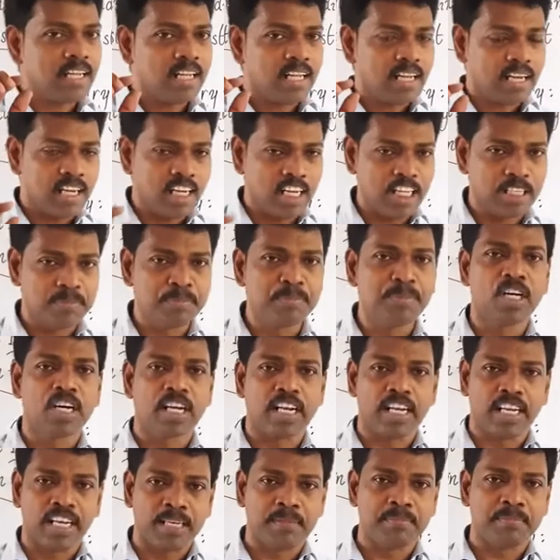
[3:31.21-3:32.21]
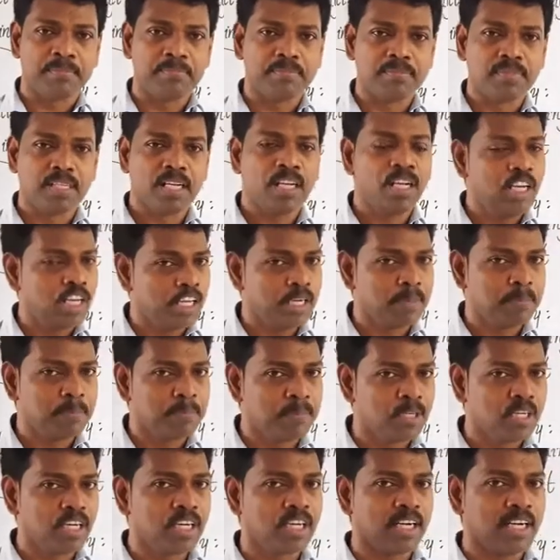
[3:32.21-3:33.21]
laburnum.
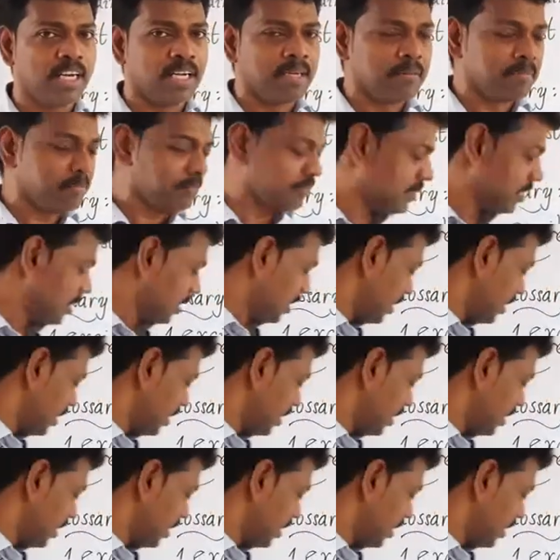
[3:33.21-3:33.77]
Laburnum.